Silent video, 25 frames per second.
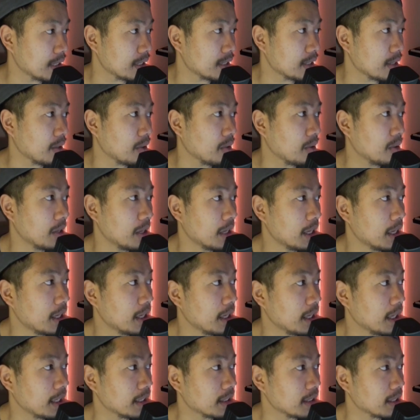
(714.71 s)
So
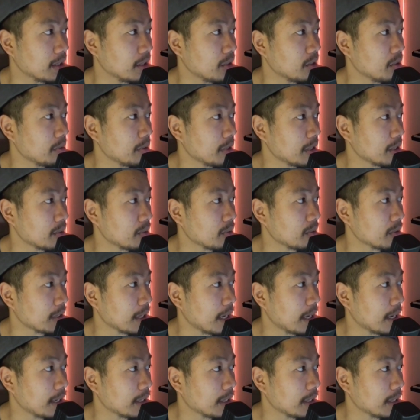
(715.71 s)
it's a little bit cooked, and